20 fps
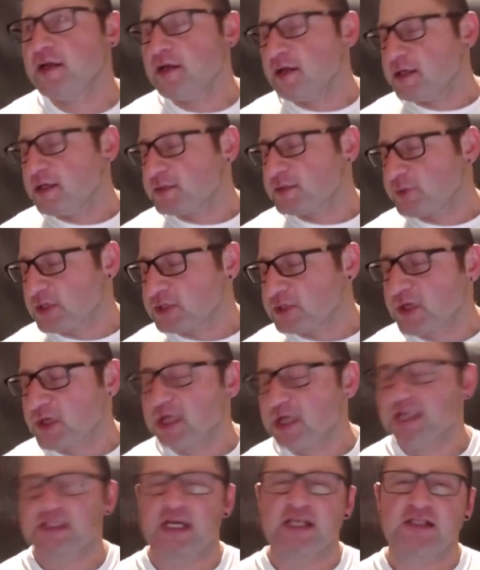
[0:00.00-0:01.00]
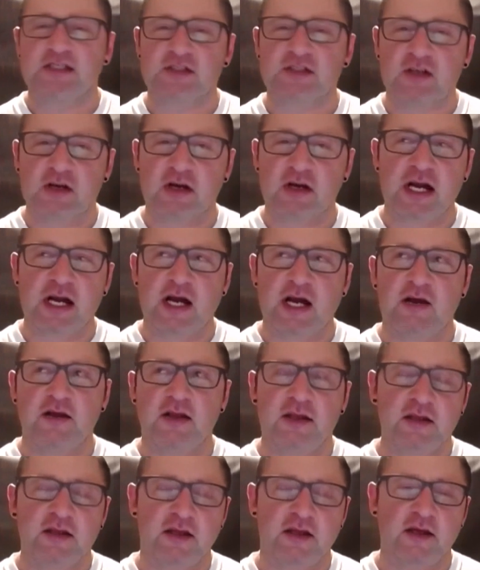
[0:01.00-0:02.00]
especially because I started out
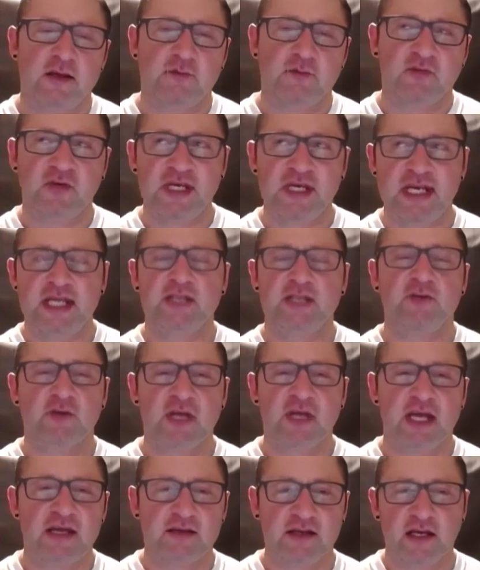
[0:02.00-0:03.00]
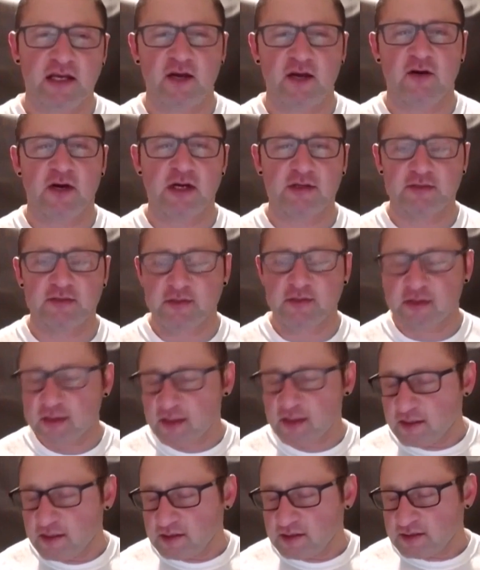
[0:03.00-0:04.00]
in the pre-internet era,
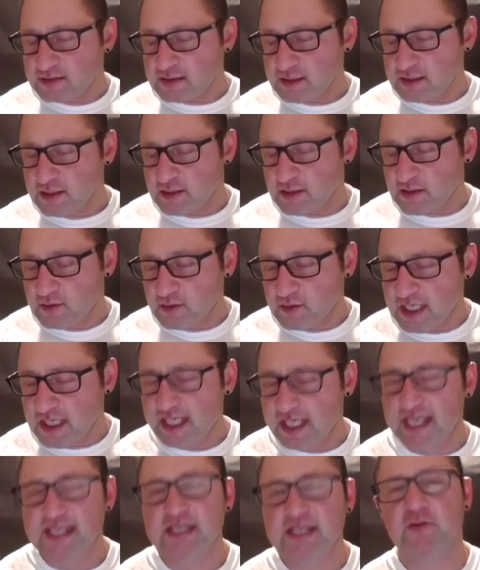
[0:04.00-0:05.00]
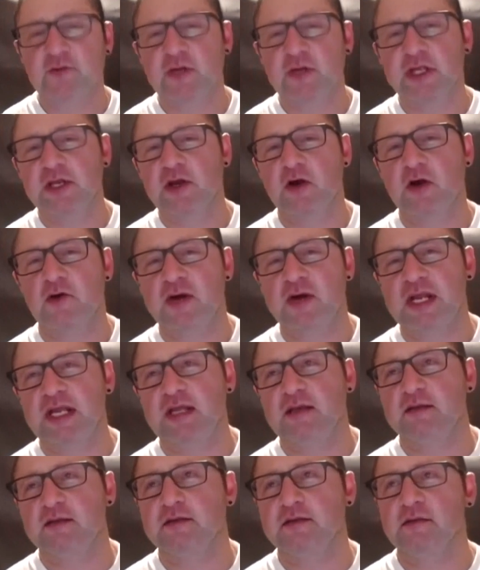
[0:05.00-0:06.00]
so and I didn't really know
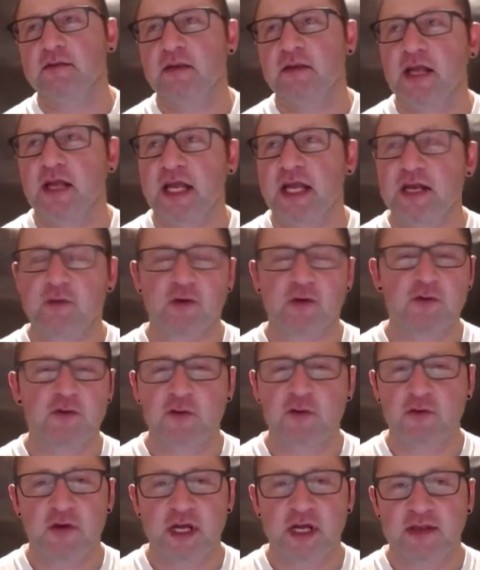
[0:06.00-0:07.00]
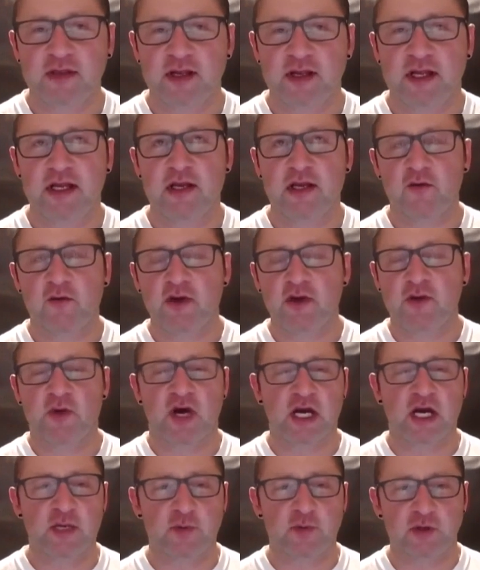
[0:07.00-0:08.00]
any anyone who knew anything. I didn't know any
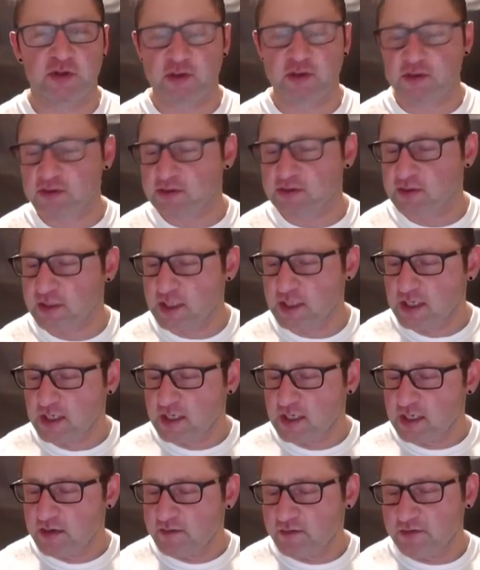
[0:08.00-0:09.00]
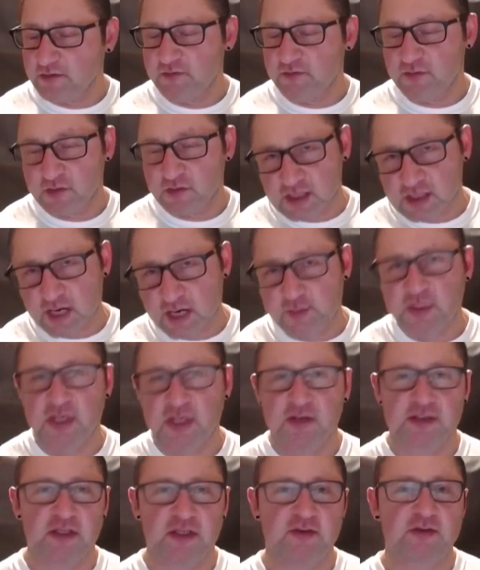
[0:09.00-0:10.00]
bodybuilders for the first couple
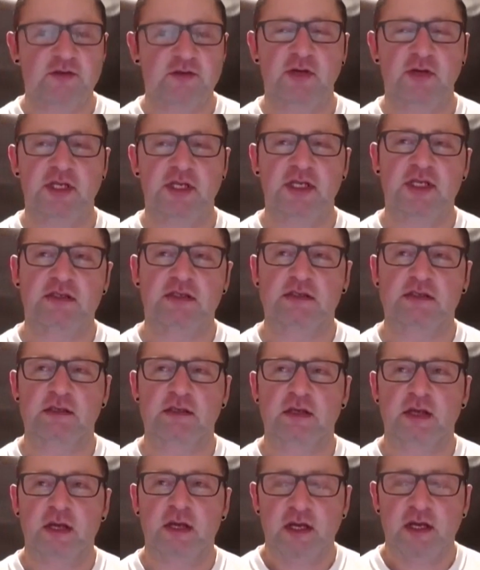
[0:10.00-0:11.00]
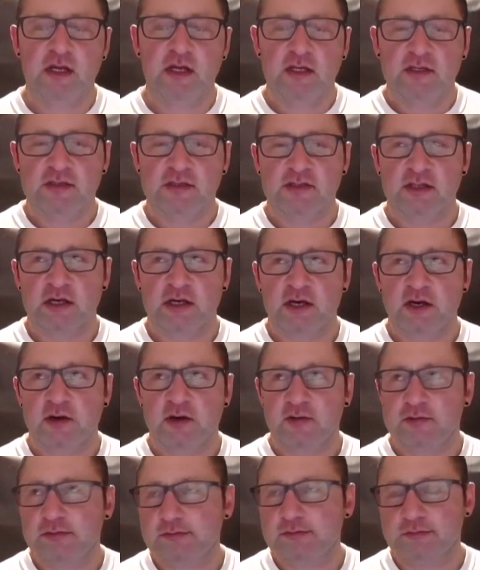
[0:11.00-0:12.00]
years I was doing this.
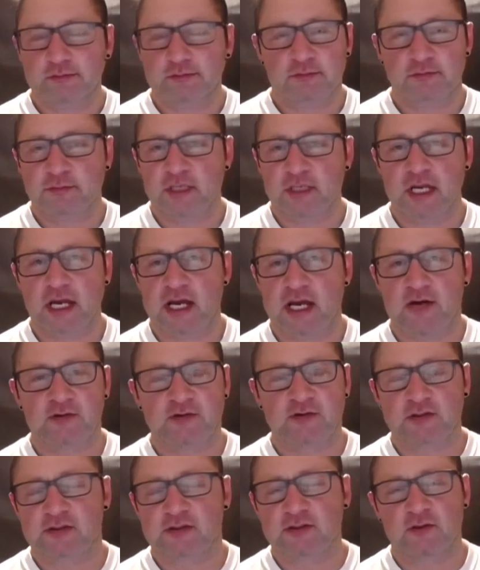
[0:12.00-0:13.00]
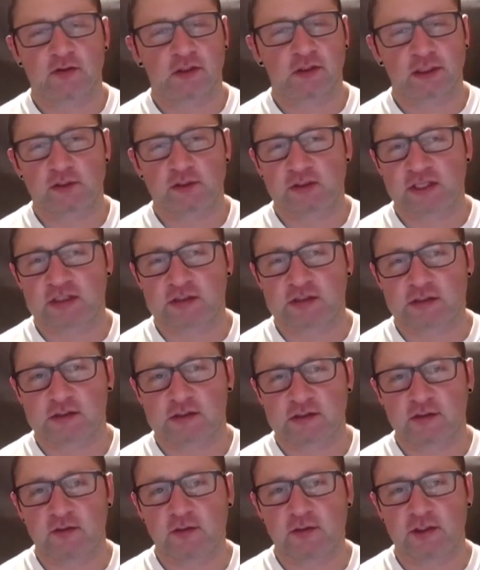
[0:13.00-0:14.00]
So, yeah, I was just so clueless,
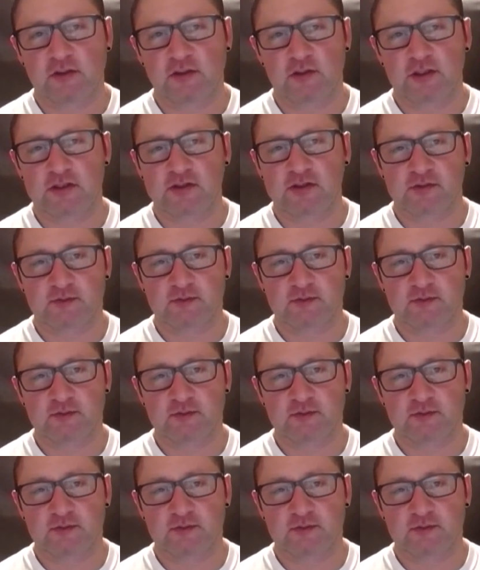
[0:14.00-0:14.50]
so clueless.